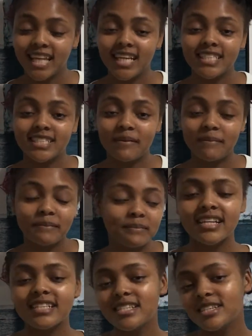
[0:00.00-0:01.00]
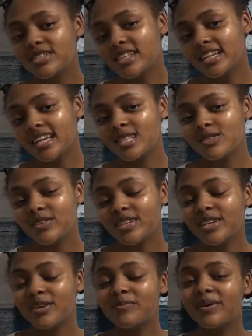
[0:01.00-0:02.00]
Shame. Until the next
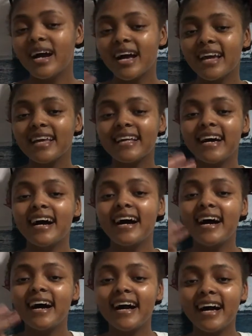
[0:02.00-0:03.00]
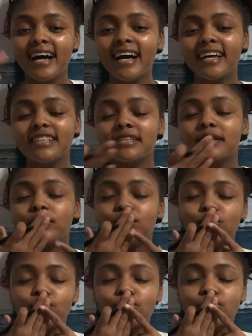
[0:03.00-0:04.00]
video. Bye, guys.
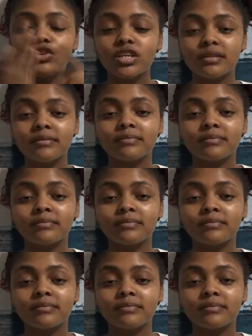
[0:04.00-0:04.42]
Mwah.